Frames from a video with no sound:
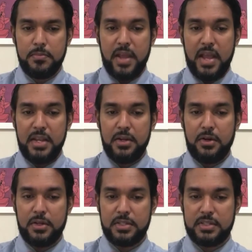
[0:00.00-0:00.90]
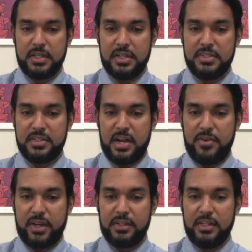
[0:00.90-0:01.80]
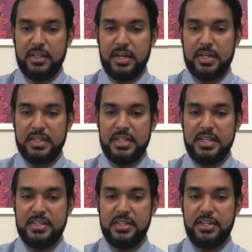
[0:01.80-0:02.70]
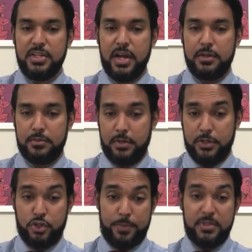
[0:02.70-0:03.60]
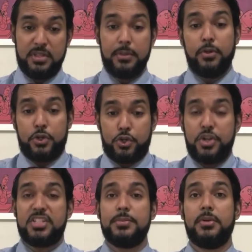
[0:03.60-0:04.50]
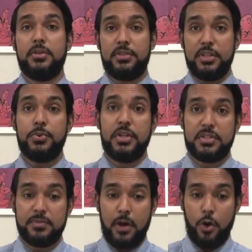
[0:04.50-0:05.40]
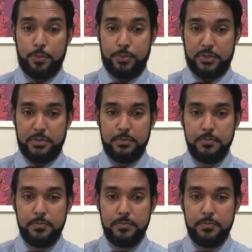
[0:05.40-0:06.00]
any cost that is directly and easily attributable or traceable to units of output,